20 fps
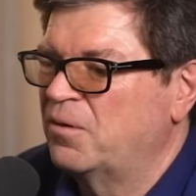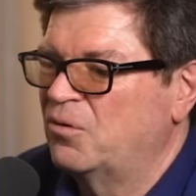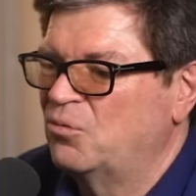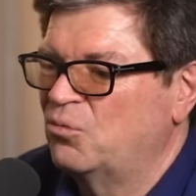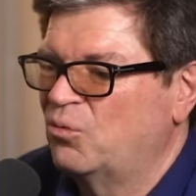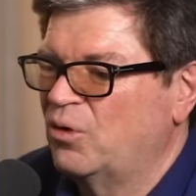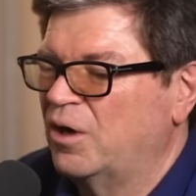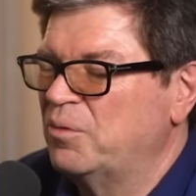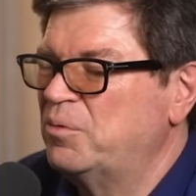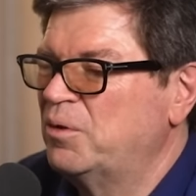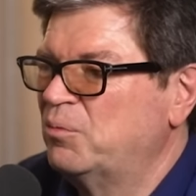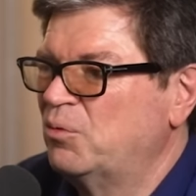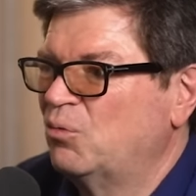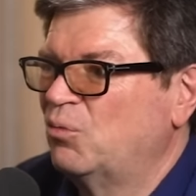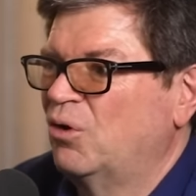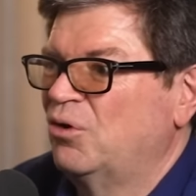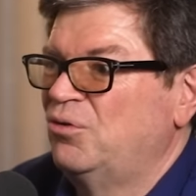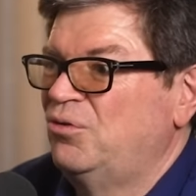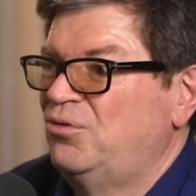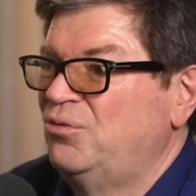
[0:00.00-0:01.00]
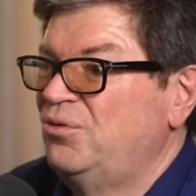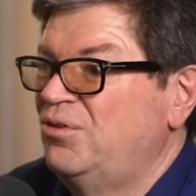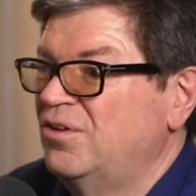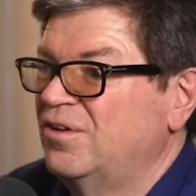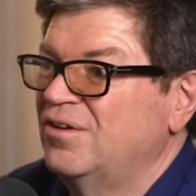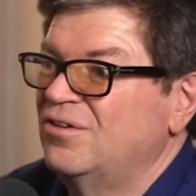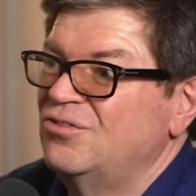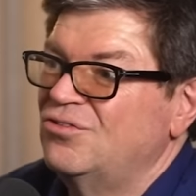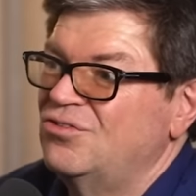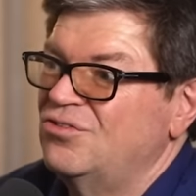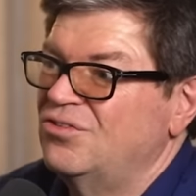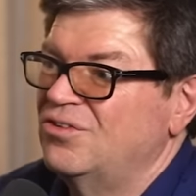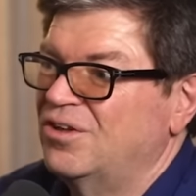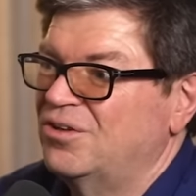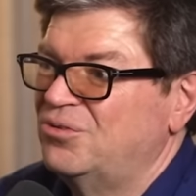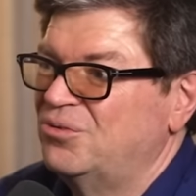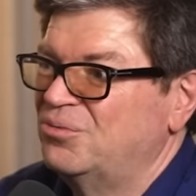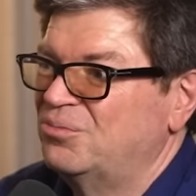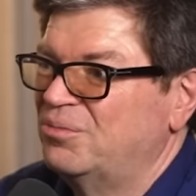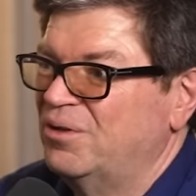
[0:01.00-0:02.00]
why people want to do things
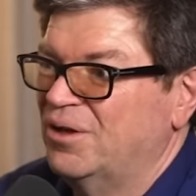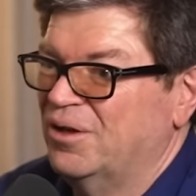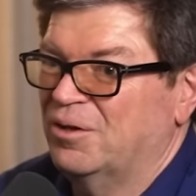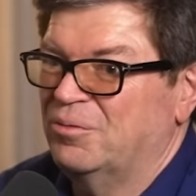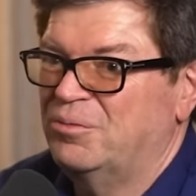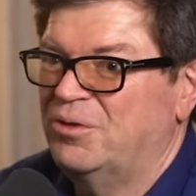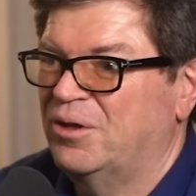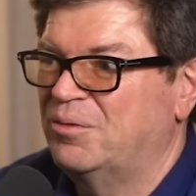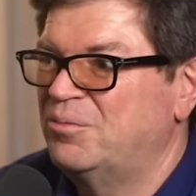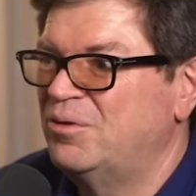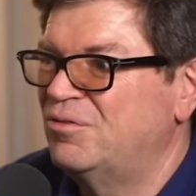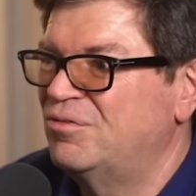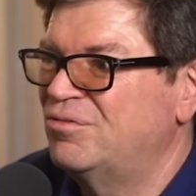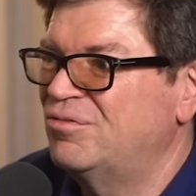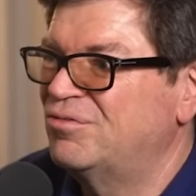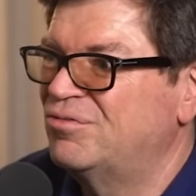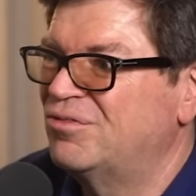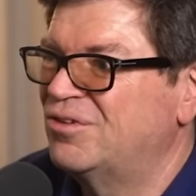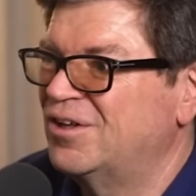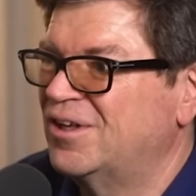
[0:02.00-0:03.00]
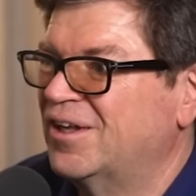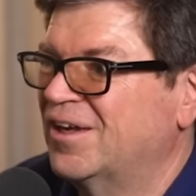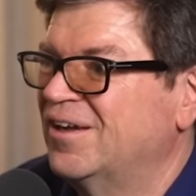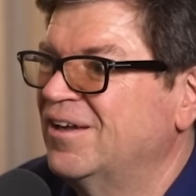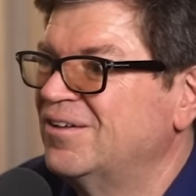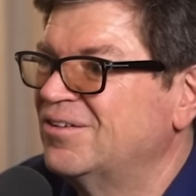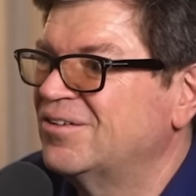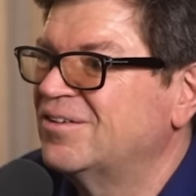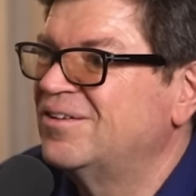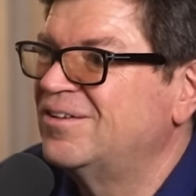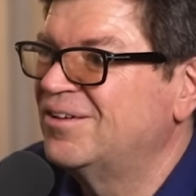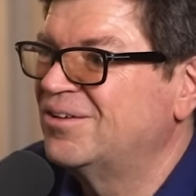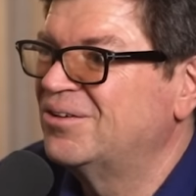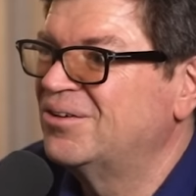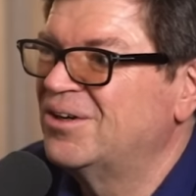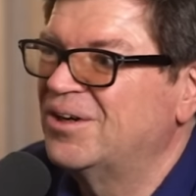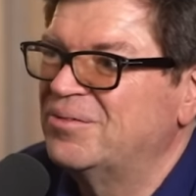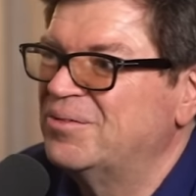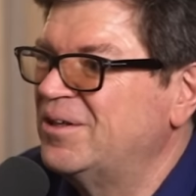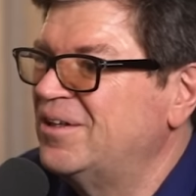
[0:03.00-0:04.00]
and you help them if they can't you
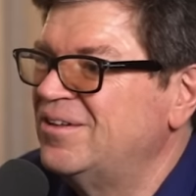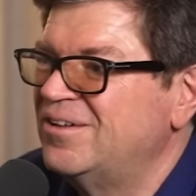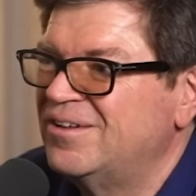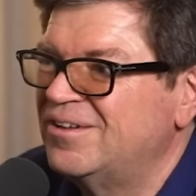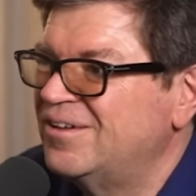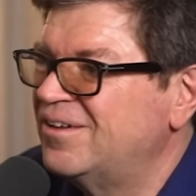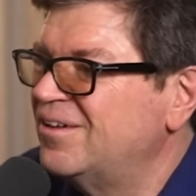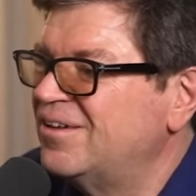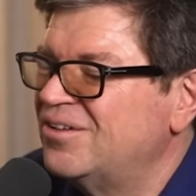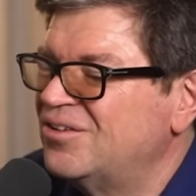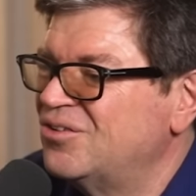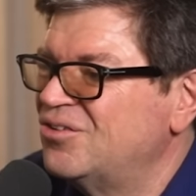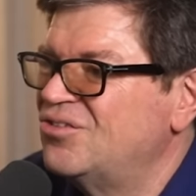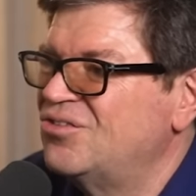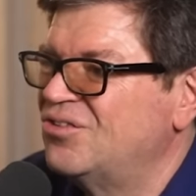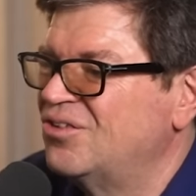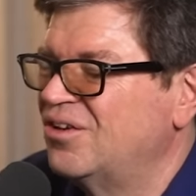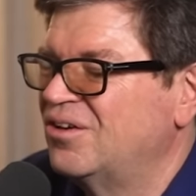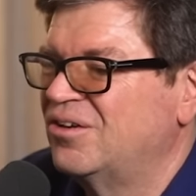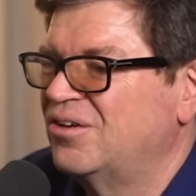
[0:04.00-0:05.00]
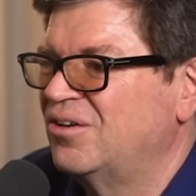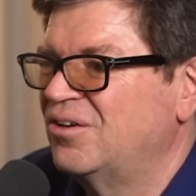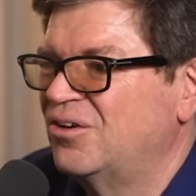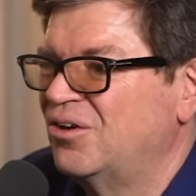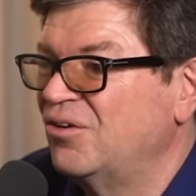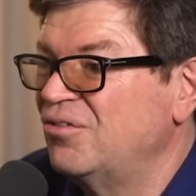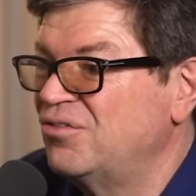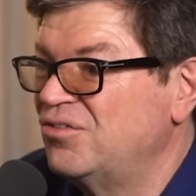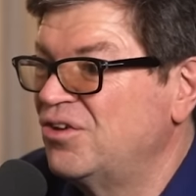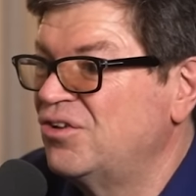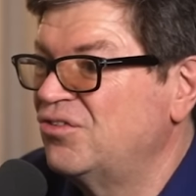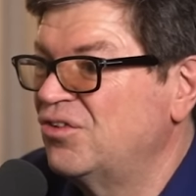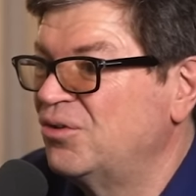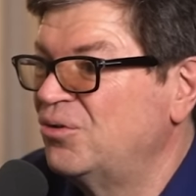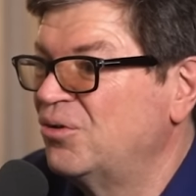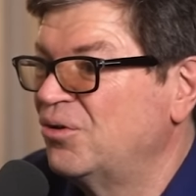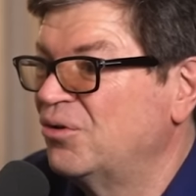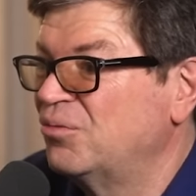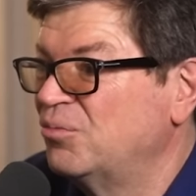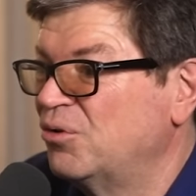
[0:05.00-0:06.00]
know i mean it, there's a lot of things that
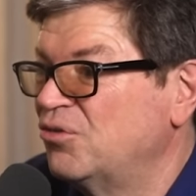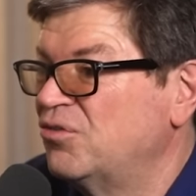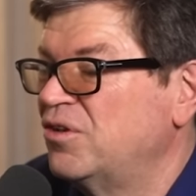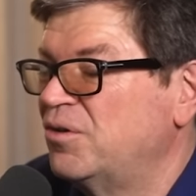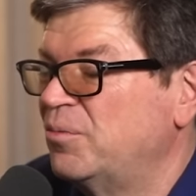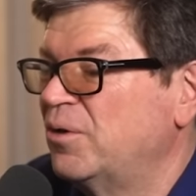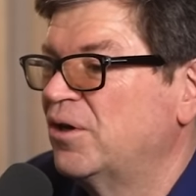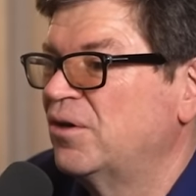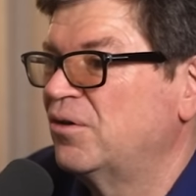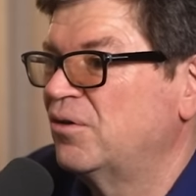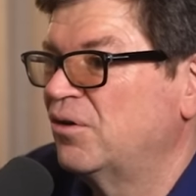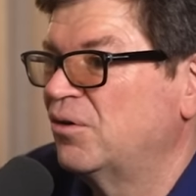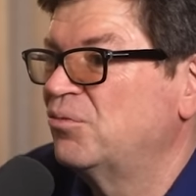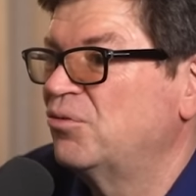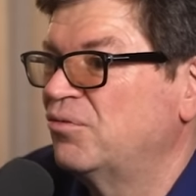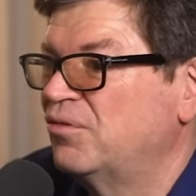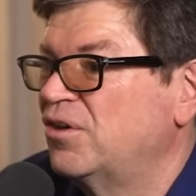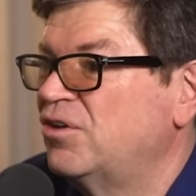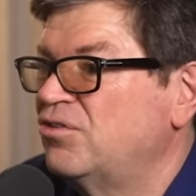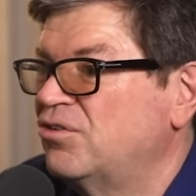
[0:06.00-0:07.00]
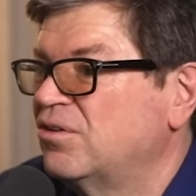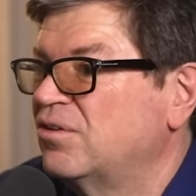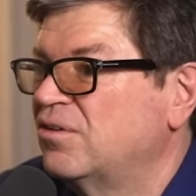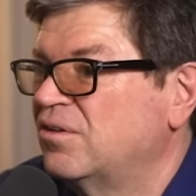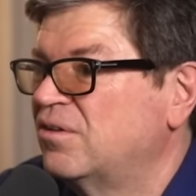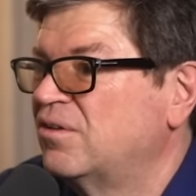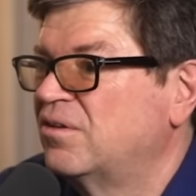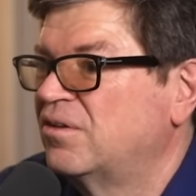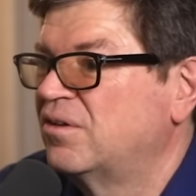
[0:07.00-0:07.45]
you learn mostly by observation